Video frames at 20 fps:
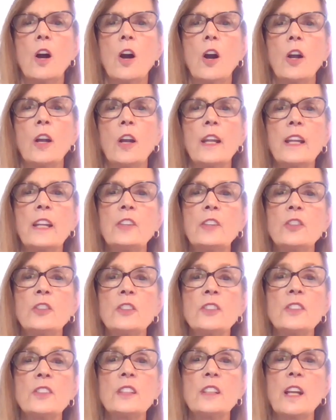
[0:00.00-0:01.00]
Our
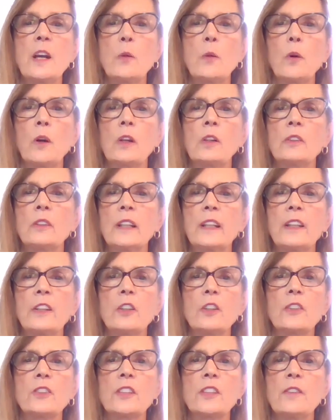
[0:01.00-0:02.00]
agency network
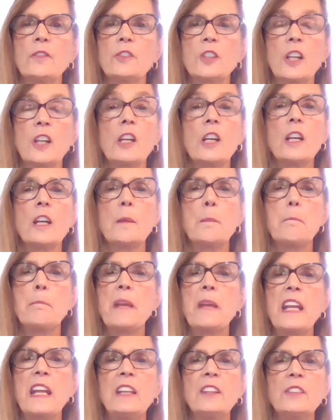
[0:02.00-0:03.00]
leaders have done an
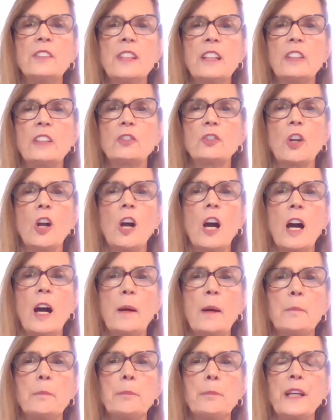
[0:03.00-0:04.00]
amazing
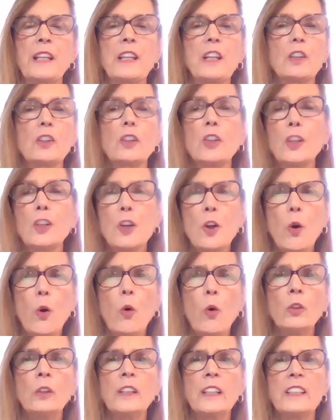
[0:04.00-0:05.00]
job, but could
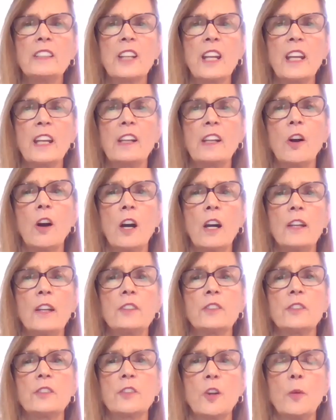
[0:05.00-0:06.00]
only take on
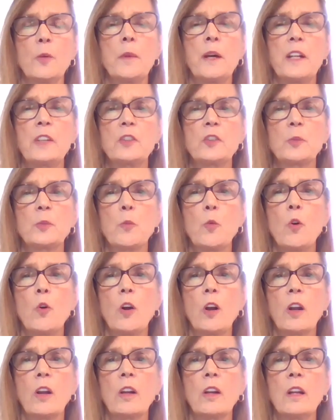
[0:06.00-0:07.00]
so much
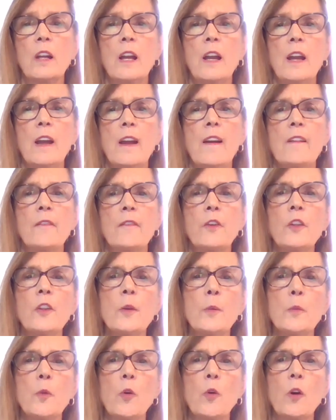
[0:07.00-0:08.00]
more.
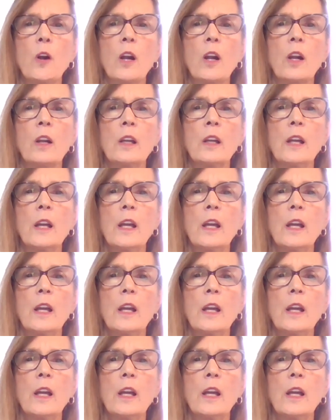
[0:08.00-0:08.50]
Furthermore,